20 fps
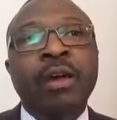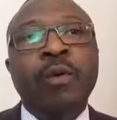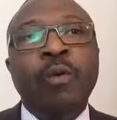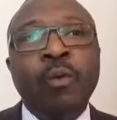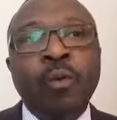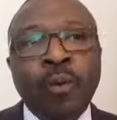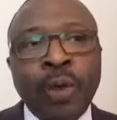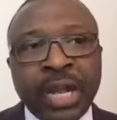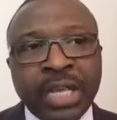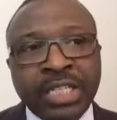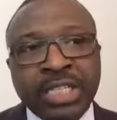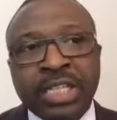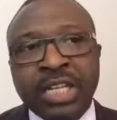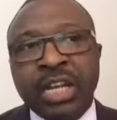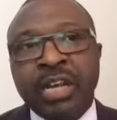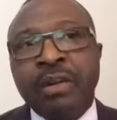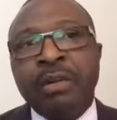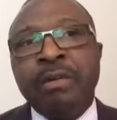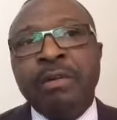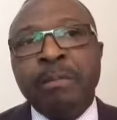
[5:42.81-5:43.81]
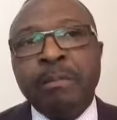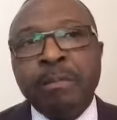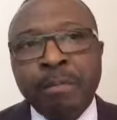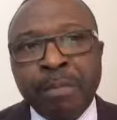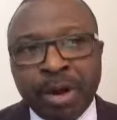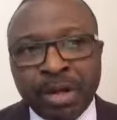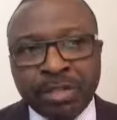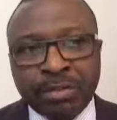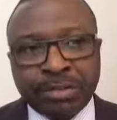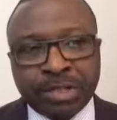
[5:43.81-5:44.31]
which
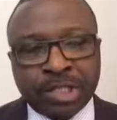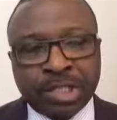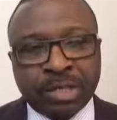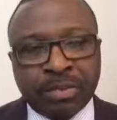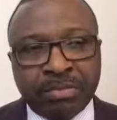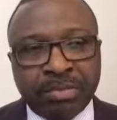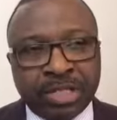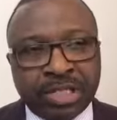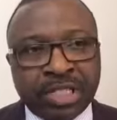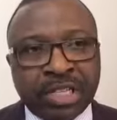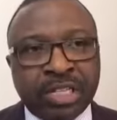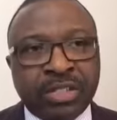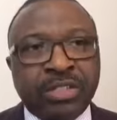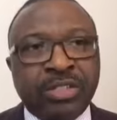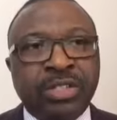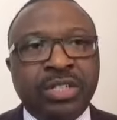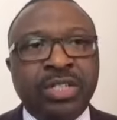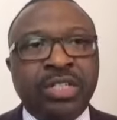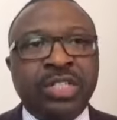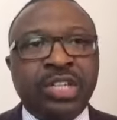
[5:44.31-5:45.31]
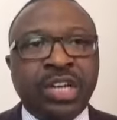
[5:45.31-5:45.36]
must be submitted to the